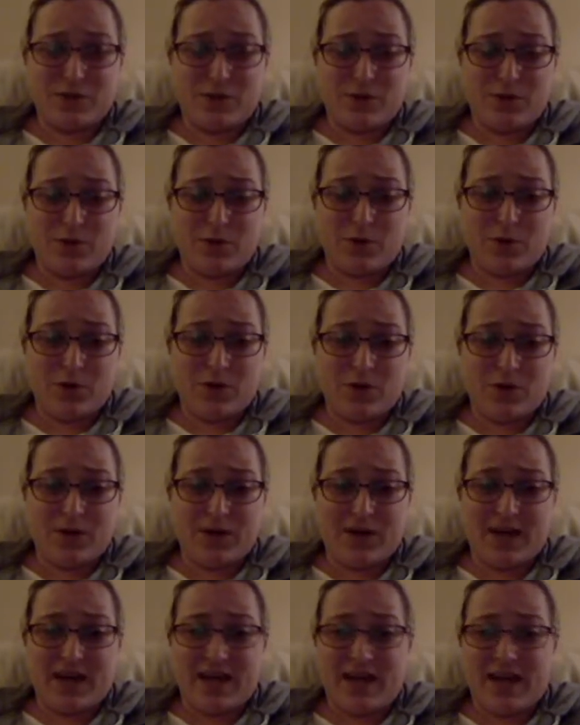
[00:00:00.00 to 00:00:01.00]
homegirl,
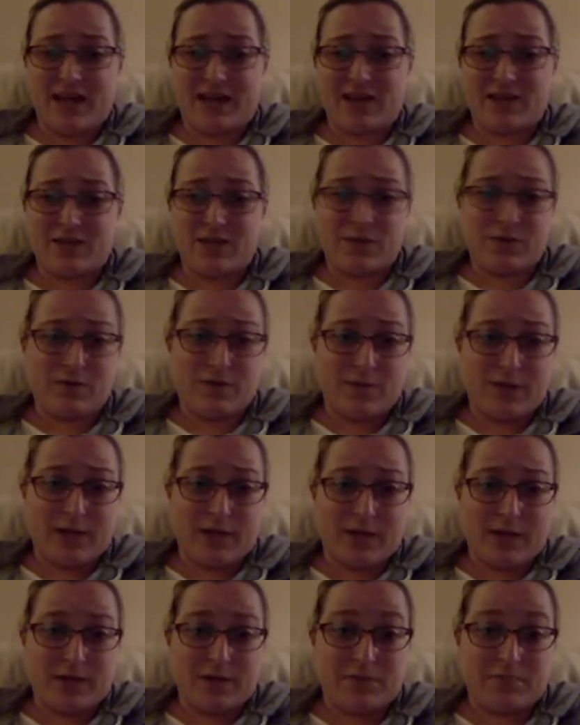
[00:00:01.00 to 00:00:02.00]
and screw everybody
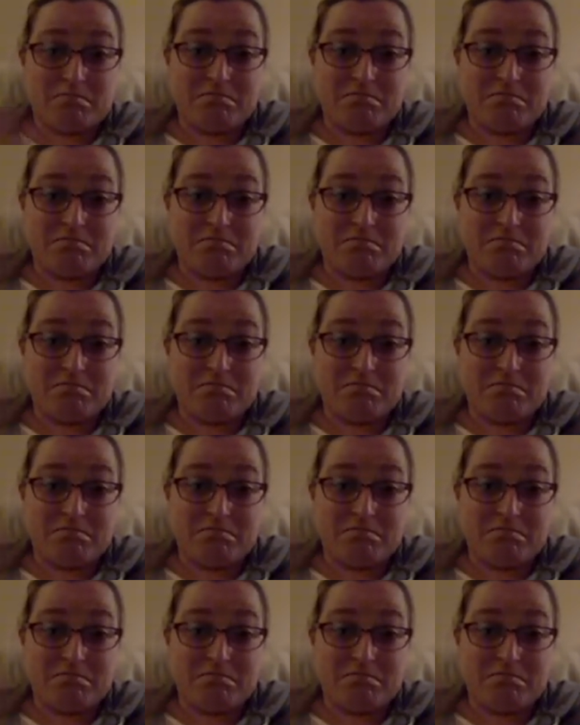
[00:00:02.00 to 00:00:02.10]
else.